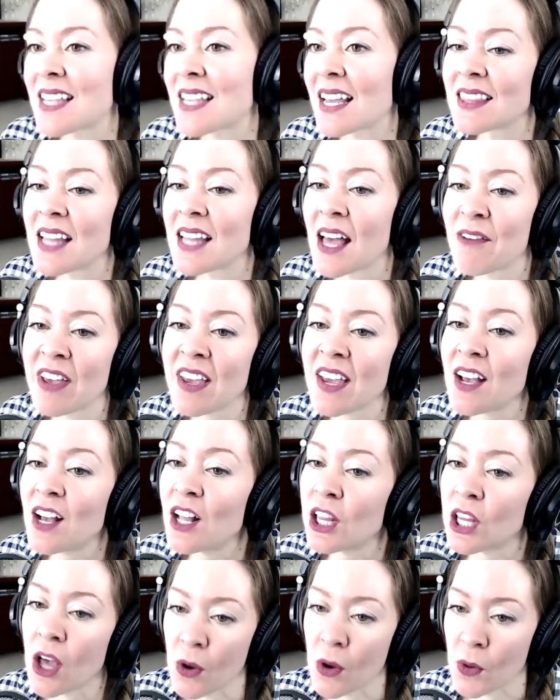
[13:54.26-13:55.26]
loving
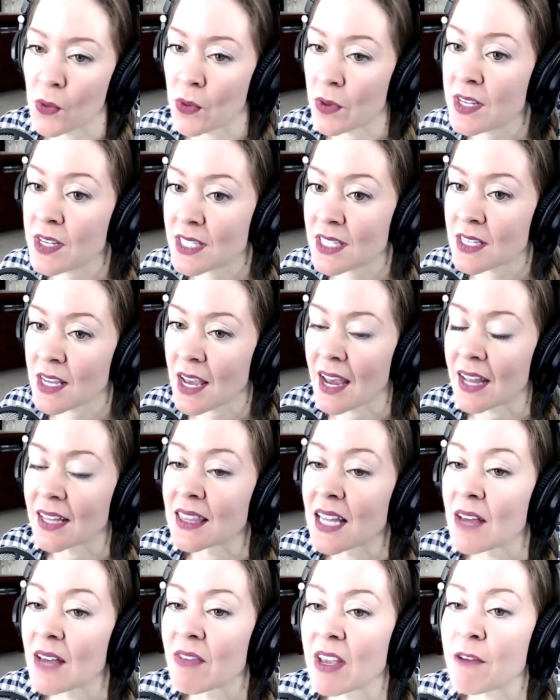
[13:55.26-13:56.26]
clothes and
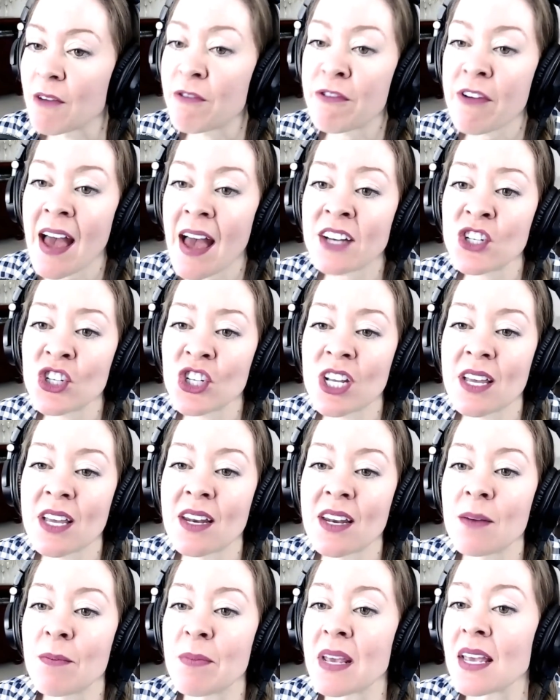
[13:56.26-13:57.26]
loving fashion and
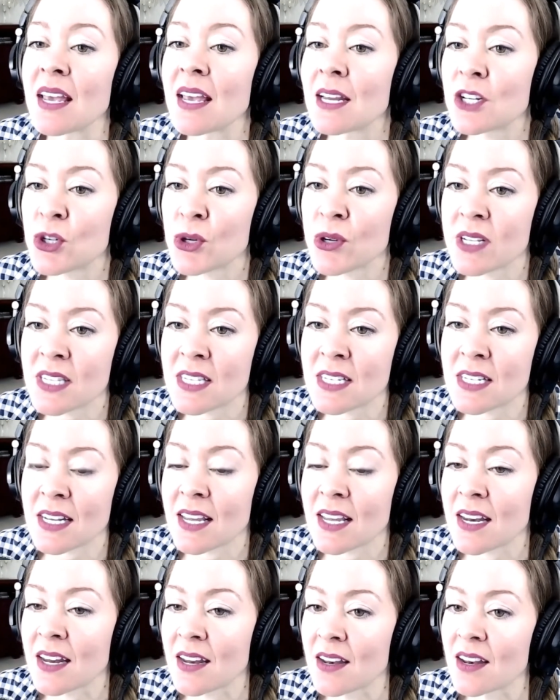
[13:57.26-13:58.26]
being interested
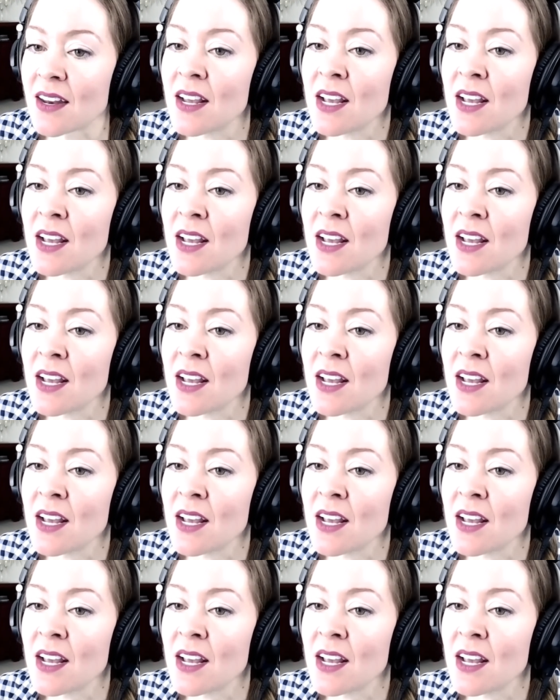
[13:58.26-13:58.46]
in,